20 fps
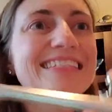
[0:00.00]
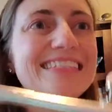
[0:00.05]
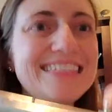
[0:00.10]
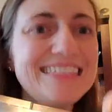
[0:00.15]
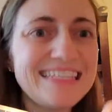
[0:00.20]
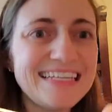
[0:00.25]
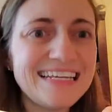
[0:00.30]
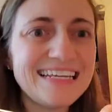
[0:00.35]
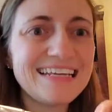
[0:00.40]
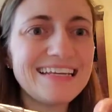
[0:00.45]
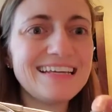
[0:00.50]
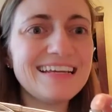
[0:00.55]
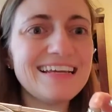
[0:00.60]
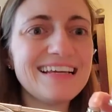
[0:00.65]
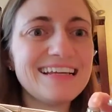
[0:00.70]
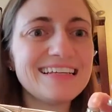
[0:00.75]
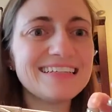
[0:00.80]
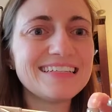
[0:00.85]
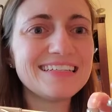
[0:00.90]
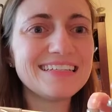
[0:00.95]
D,
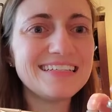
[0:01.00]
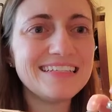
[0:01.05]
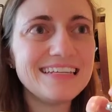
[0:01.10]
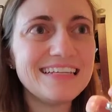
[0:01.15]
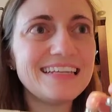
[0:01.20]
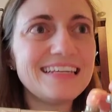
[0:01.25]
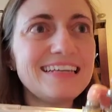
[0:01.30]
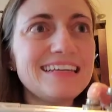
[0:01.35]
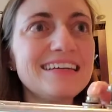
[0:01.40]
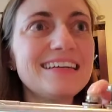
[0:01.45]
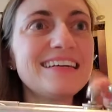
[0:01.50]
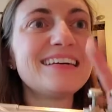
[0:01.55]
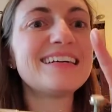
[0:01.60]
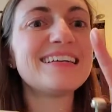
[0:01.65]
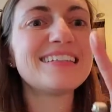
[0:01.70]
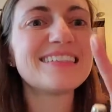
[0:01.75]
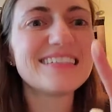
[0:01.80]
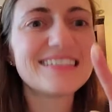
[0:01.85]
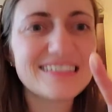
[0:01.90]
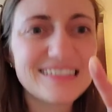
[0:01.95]
D,
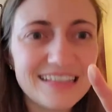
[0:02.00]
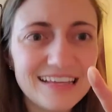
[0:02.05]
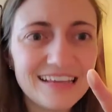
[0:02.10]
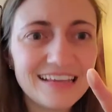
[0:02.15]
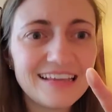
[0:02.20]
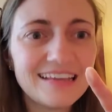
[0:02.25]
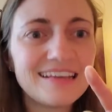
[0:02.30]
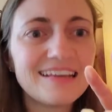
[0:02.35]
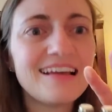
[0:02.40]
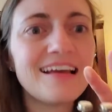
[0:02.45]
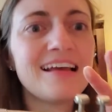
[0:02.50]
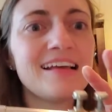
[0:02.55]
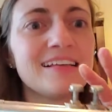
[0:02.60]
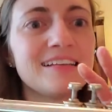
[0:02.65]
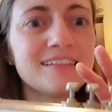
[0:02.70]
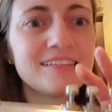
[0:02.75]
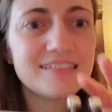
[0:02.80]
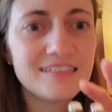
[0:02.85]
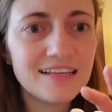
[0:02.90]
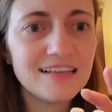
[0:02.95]
C,
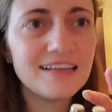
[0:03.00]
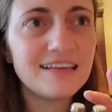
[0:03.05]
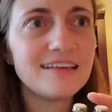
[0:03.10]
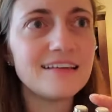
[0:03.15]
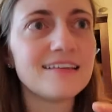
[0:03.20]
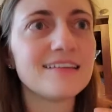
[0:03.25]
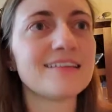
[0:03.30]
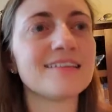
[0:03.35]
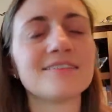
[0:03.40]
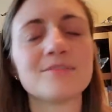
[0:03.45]
C.